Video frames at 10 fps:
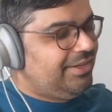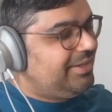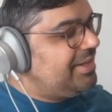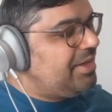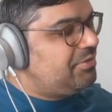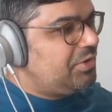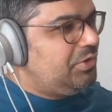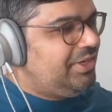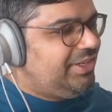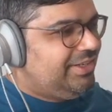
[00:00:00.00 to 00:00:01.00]
Live
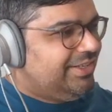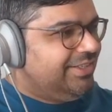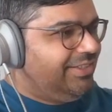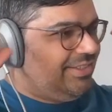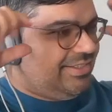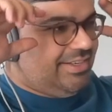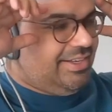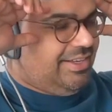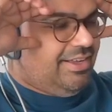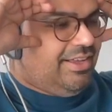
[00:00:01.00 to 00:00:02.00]
coding is,
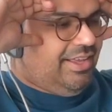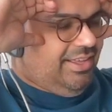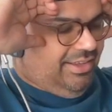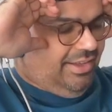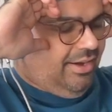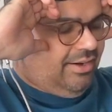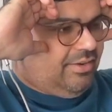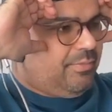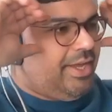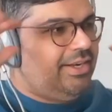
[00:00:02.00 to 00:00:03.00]
oh
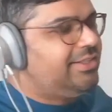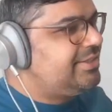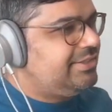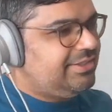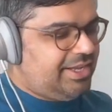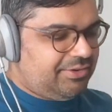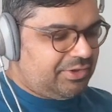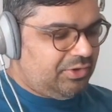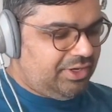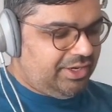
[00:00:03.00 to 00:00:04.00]
man, it's still live
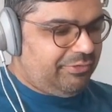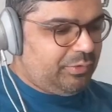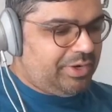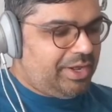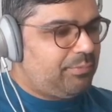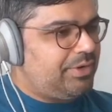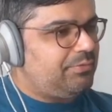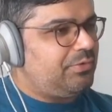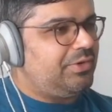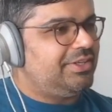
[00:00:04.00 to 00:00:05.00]
coding. Even when I prep
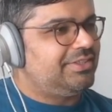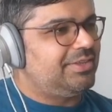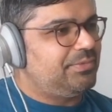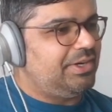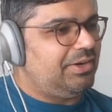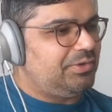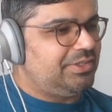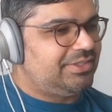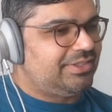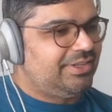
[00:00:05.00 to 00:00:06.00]
for it, something
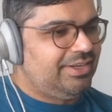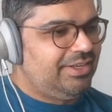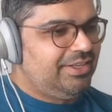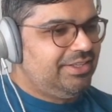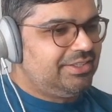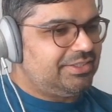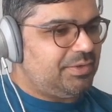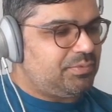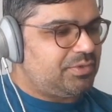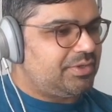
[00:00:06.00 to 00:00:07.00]
always
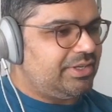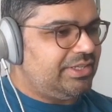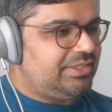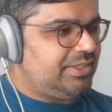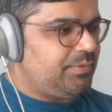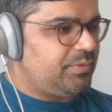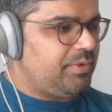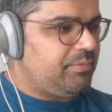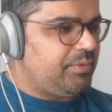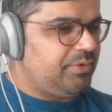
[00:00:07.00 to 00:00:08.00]
slips my
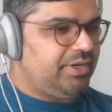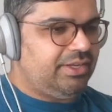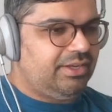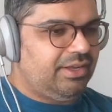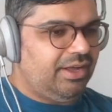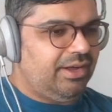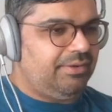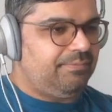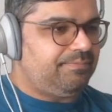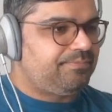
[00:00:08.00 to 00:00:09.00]
memory.
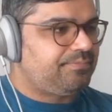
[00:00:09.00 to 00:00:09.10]
I'm